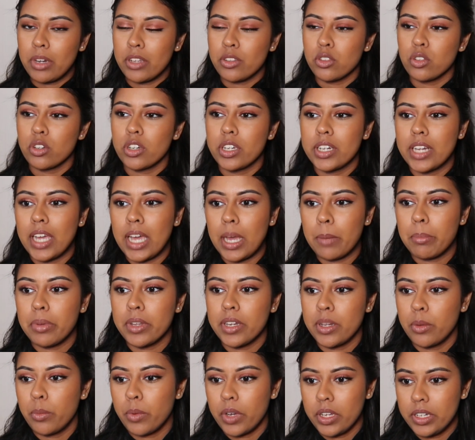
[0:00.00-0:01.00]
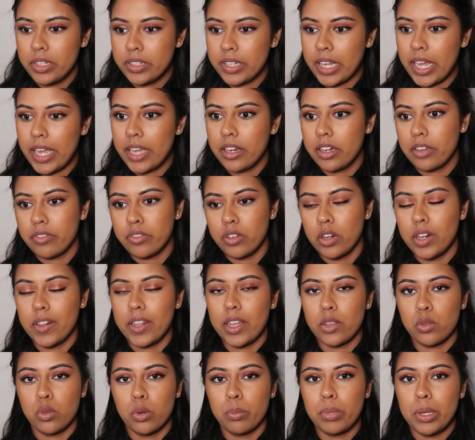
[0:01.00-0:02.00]
Like, it's not going to happen in one day, and I feel
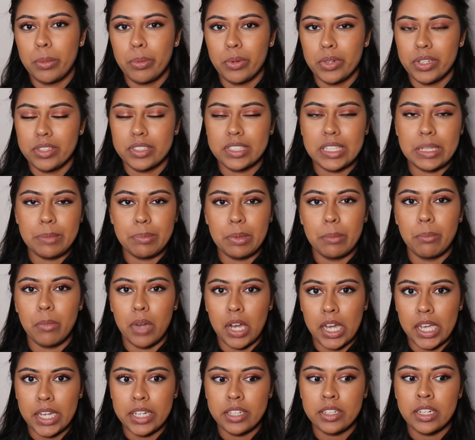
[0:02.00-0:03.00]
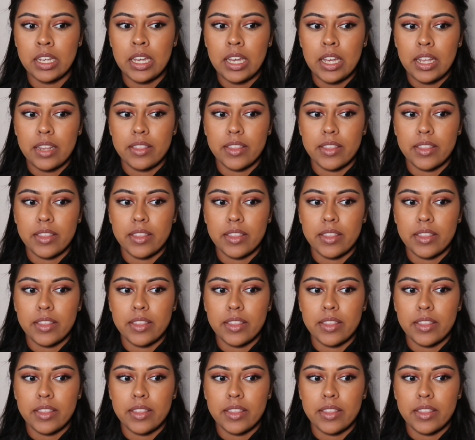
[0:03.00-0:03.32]
like that's what people need to keep in mind.